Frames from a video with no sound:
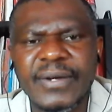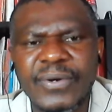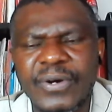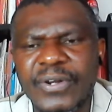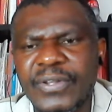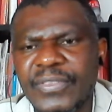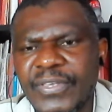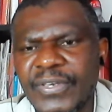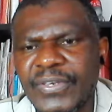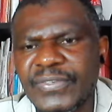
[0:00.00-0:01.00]
All
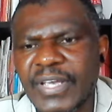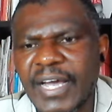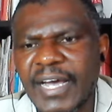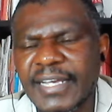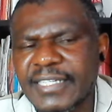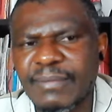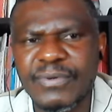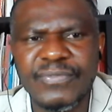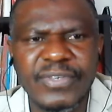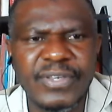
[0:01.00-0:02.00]
these are some of
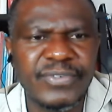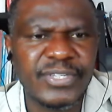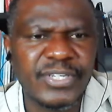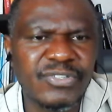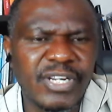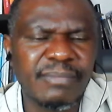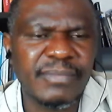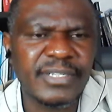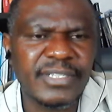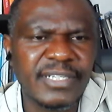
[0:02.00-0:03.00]
the evidential
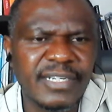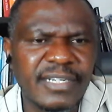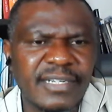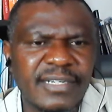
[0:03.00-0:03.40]
material